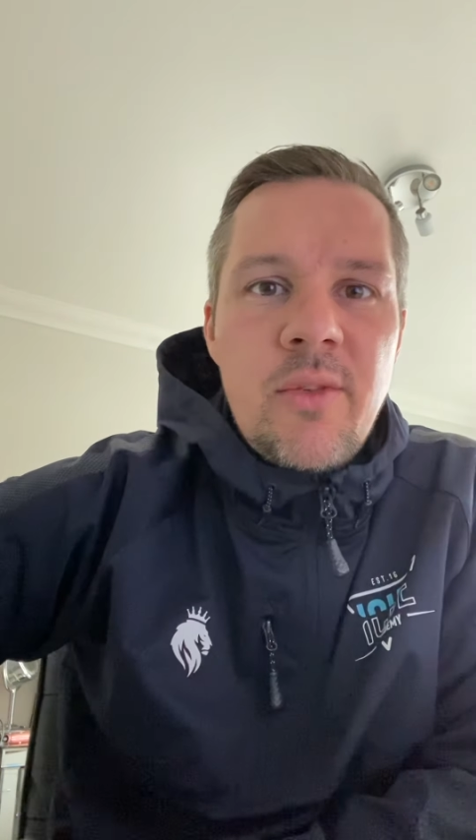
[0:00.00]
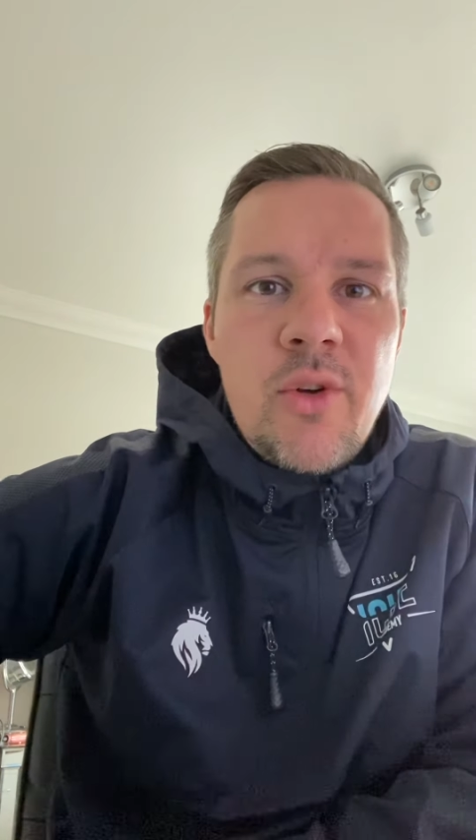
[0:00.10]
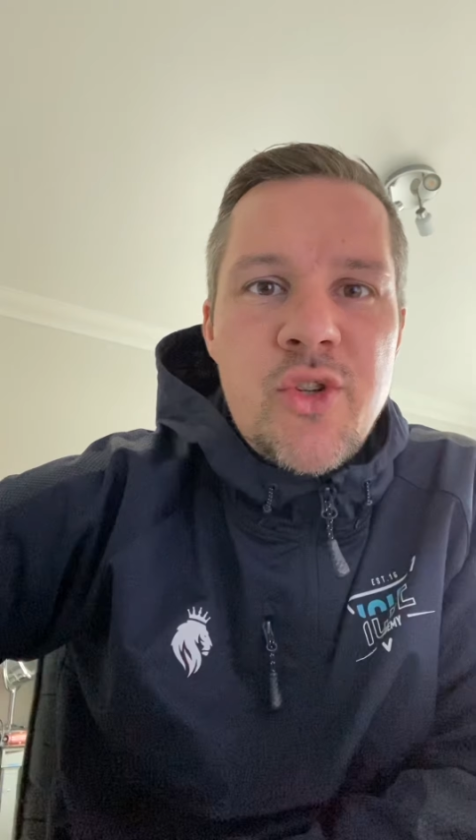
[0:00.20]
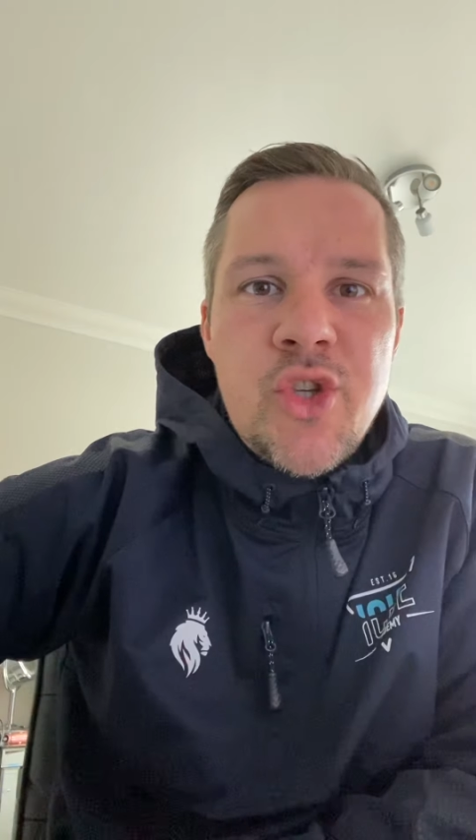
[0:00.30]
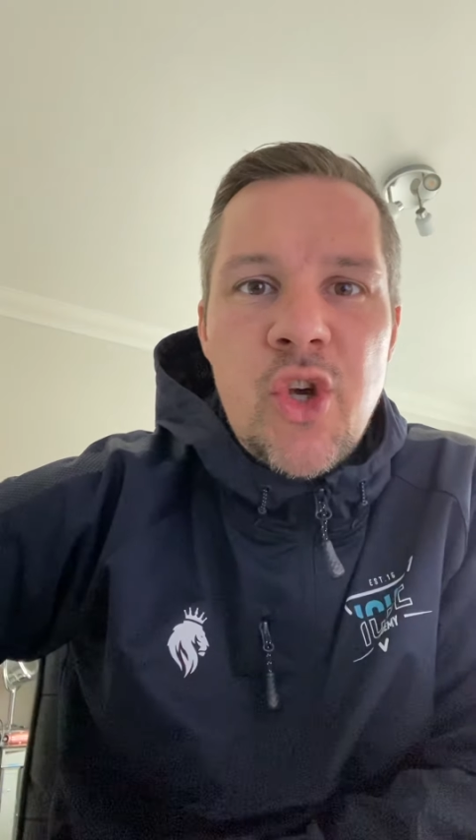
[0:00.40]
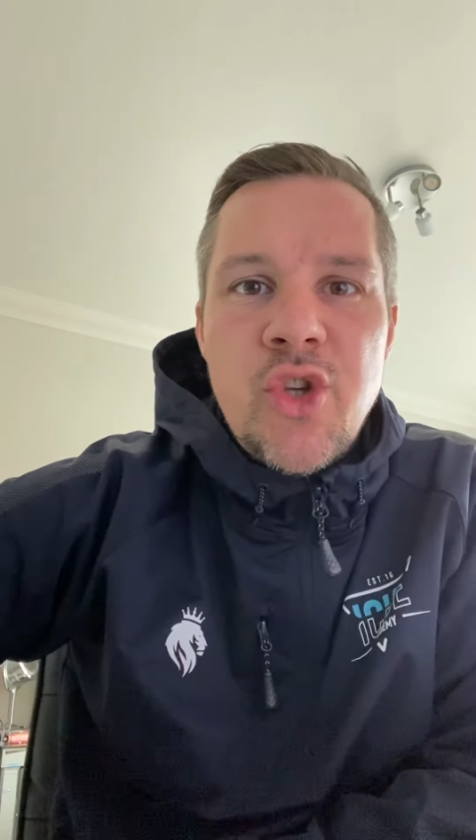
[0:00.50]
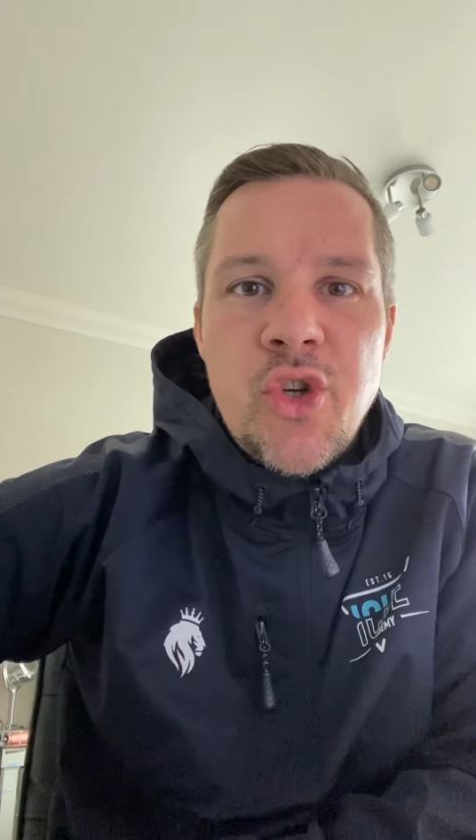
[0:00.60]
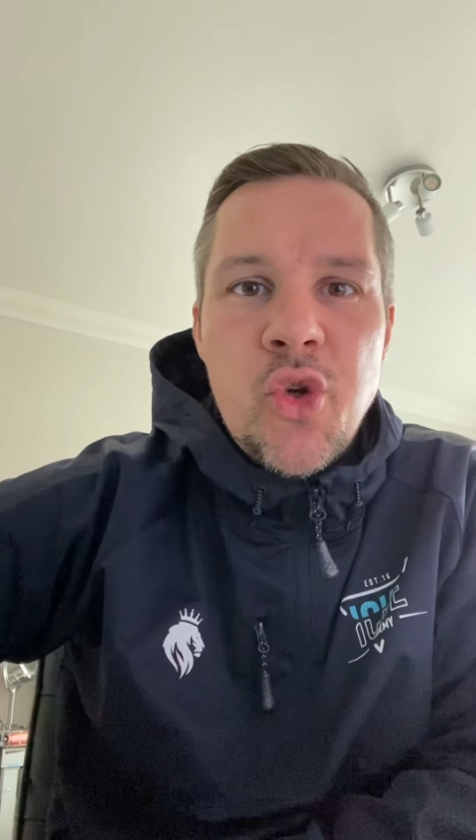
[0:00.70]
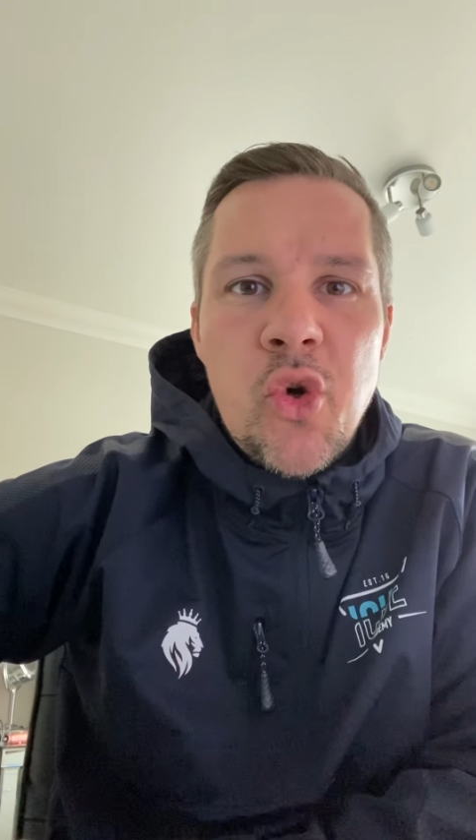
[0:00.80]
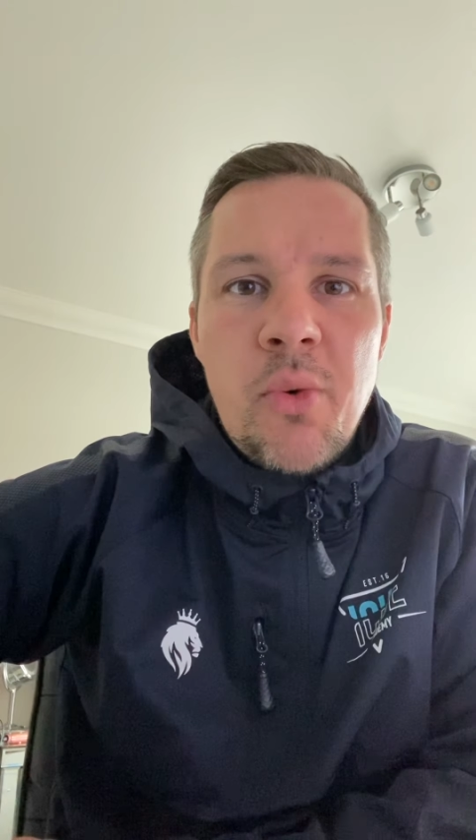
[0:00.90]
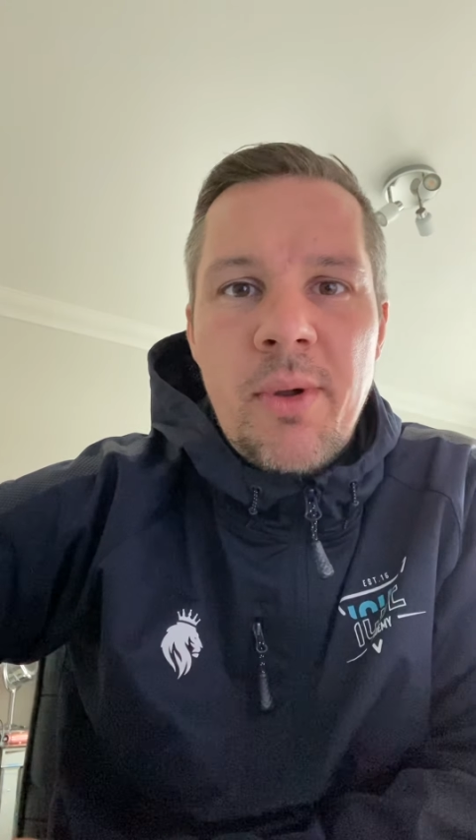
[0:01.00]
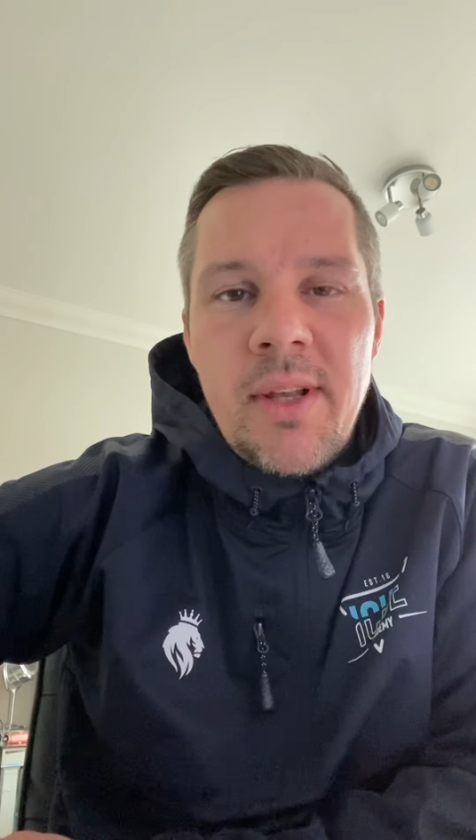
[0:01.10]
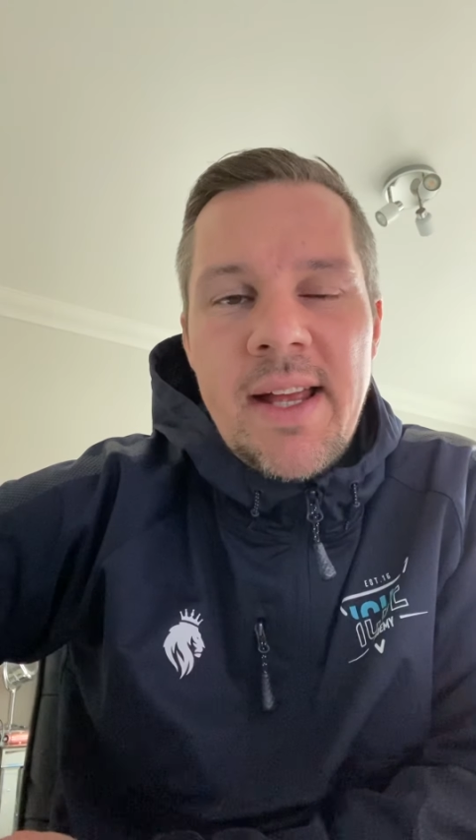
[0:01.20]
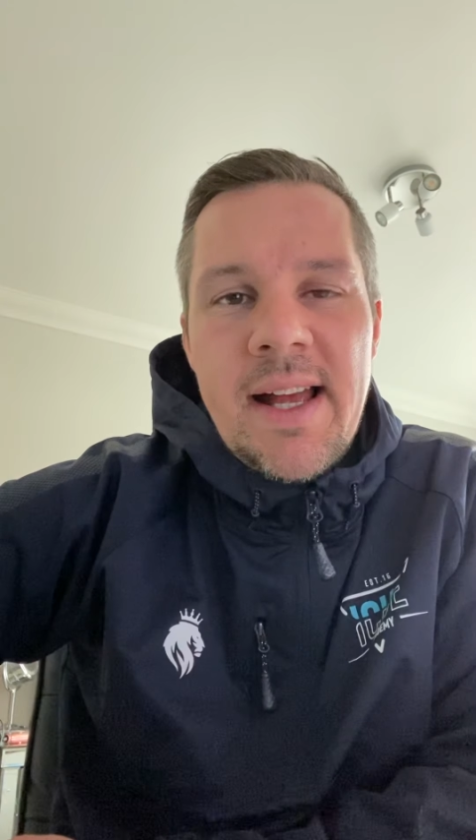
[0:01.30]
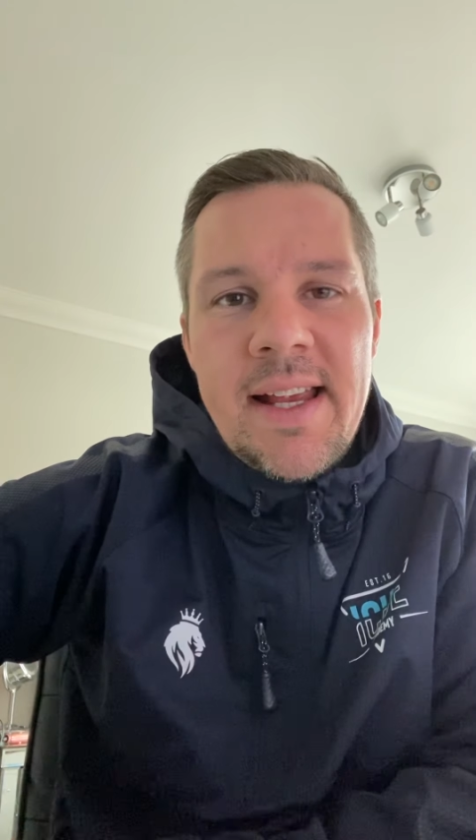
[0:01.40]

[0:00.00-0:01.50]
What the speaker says: return to normal